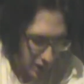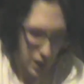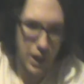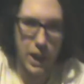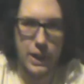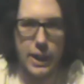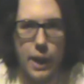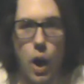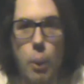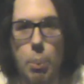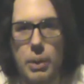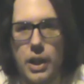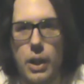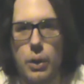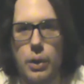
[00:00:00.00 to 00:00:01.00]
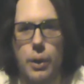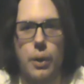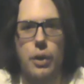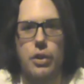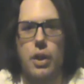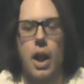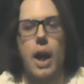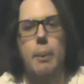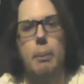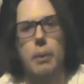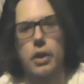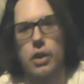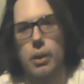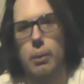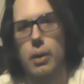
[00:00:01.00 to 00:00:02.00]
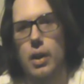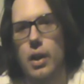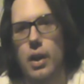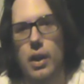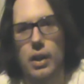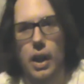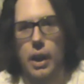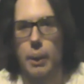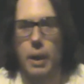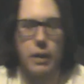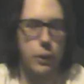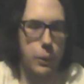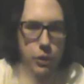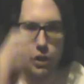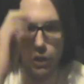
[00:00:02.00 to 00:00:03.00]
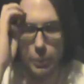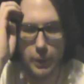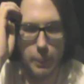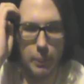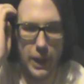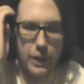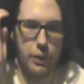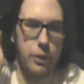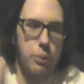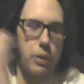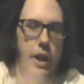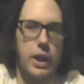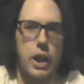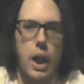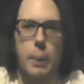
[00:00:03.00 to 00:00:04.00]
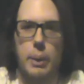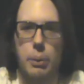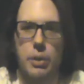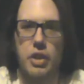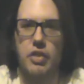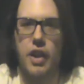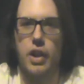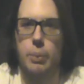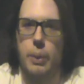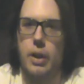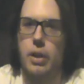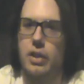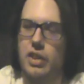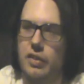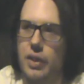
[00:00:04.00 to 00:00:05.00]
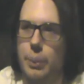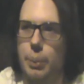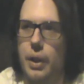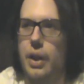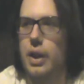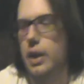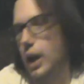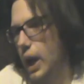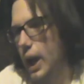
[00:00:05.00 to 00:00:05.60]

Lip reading: And I hope Potato Girl I assume she's going to be a minor, like, comic relief character by the looks of it, but I